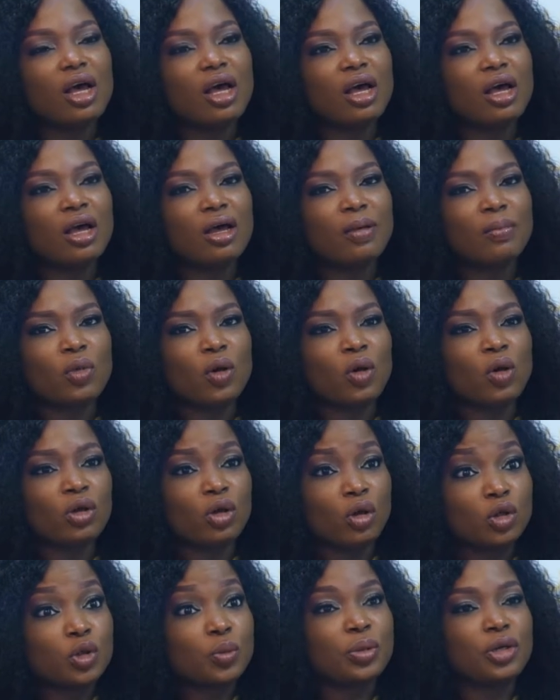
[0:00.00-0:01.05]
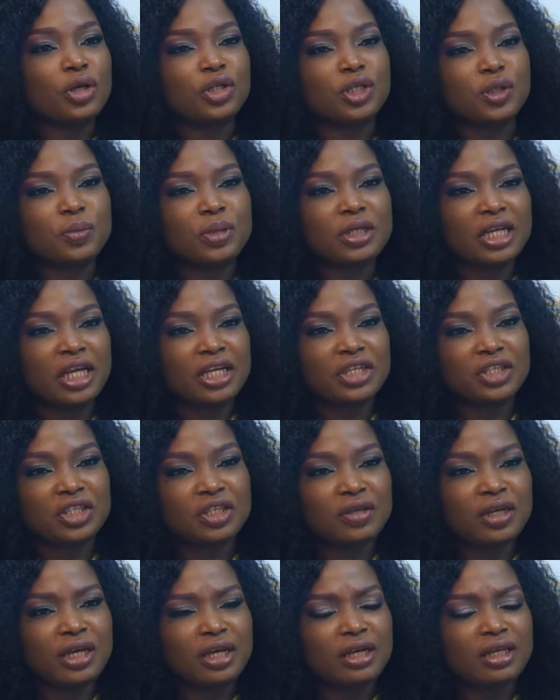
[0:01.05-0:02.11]
um, on entrepreneurship in
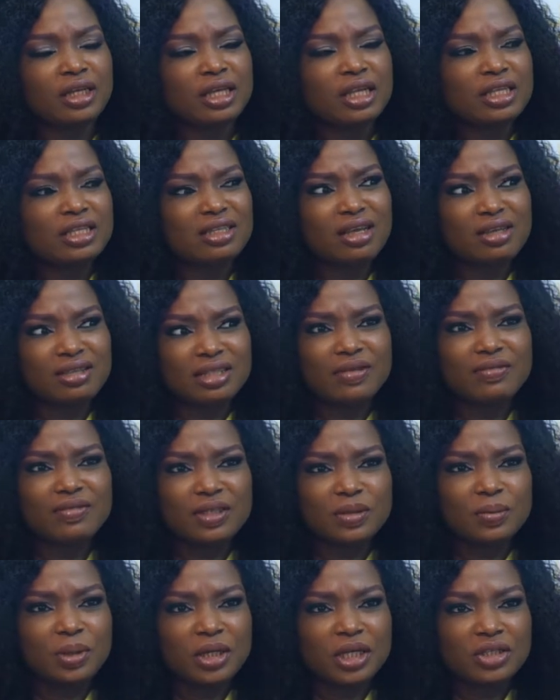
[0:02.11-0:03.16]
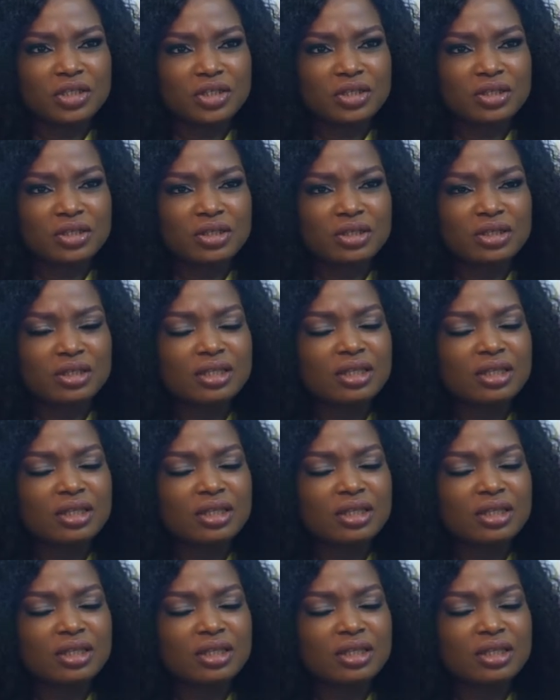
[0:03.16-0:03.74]
Nigeria like 70 pages.